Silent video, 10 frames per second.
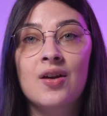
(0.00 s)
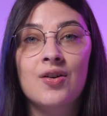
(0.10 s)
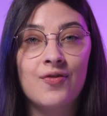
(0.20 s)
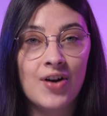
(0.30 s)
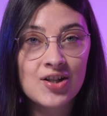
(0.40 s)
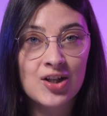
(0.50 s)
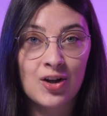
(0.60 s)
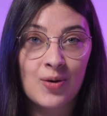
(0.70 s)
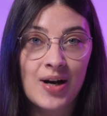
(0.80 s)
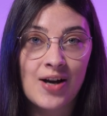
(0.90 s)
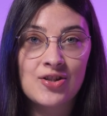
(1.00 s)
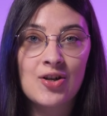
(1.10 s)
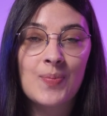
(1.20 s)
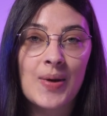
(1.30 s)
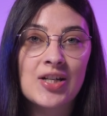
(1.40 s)
Refreshing your
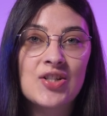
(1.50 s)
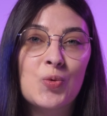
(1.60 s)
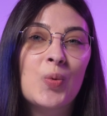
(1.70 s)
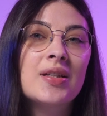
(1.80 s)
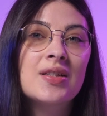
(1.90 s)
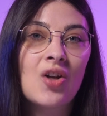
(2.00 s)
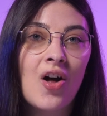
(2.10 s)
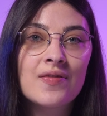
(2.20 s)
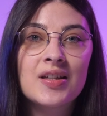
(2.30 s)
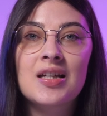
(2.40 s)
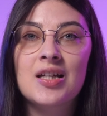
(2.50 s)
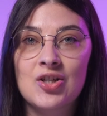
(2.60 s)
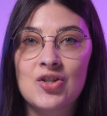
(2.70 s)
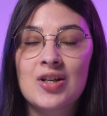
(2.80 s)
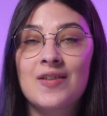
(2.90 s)
browser page will solve the
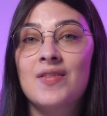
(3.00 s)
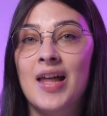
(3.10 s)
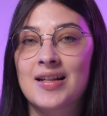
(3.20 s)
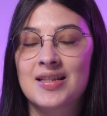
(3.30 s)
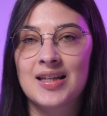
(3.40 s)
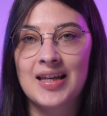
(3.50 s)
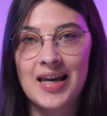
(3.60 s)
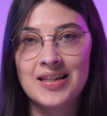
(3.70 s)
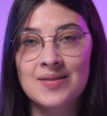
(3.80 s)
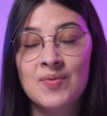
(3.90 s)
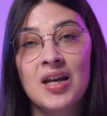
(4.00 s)
issue if that's the case.